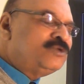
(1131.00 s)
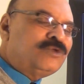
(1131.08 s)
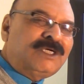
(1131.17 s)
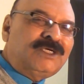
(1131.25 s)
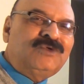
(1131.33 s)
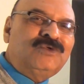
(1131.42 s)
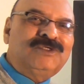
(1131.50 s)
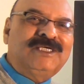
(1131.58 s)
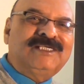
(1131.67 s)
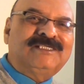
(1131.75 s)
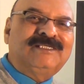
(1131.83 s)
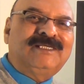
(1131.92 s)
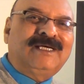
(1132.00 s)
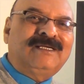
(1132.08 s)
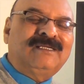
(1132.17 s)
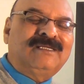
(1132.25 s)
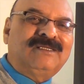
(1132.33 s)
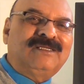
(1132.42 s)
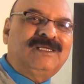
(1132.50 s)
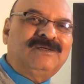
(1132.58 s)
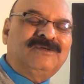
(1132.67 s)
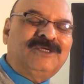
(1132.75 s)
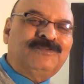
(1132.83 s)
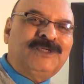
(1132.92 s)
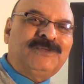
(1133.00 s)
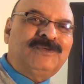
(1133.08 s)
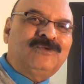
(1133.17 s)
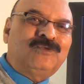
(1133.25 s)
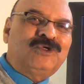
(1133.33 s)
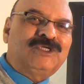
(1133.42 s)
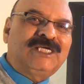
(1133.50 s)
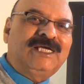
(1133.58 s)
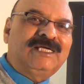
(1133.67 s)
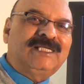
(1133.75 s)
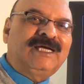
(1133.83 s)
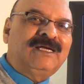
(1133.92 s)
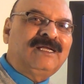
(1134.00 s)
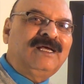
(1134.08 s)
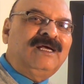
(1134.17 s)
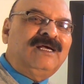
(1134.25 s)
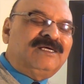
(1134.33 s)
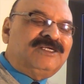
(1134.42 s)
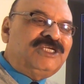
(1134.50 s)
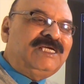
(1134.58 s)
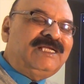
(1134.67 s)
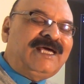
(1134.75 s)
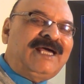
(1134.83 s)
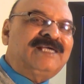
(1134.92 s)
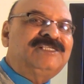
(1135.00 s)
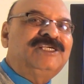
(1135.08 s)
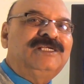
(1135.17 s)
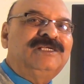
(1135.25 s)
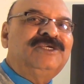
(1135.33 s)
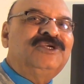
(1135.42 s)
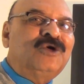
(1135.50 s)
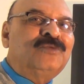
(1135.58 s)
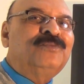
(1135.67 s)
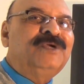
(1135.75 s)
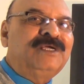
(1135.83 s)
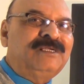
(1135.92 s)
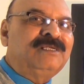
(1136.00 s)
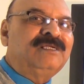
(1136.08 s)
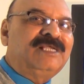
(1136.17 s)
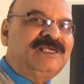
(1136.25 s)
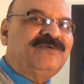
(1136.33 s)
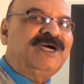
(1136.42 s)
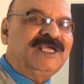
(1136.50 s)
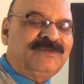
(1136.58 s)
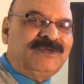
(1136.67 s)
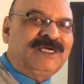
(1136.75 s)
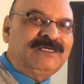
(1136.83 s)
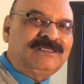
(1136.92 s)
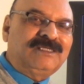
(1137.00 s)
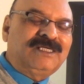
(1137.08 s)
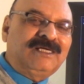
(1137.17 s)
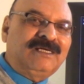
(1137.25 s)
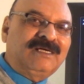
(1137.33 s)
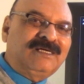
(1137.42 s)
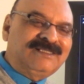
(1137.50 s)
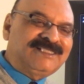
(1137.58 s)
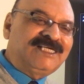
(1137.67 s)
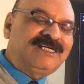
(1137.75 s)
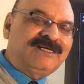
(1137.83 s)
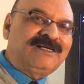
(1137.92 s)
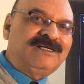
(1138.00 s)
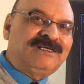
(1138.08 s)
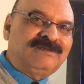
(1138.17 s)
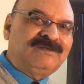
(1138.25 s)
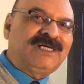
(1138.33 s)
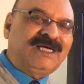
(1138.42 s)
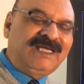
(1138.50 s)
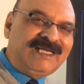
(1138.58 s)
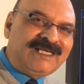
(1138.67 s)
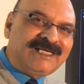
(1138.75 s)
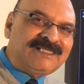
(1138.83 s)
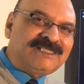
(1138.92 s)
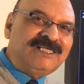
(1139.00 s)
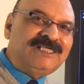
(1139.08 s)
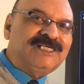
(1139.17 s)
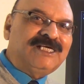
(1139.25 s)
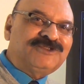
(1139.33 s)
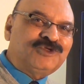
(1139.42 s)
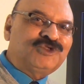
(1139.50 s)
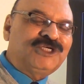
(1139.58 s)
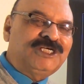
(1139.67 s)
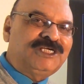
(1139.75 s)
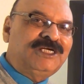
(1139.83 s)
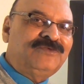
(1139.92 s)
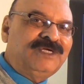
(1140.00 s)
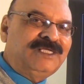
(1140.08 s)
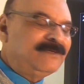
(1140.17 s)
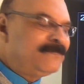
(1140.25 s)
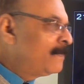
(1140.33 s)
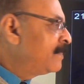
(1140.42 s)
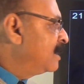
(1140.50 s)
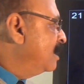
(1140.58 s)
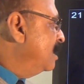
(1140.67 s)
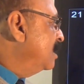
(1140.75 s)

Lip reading: do not do this, then the people would think that she lacks in European refinement. They consider it, the illness is associated with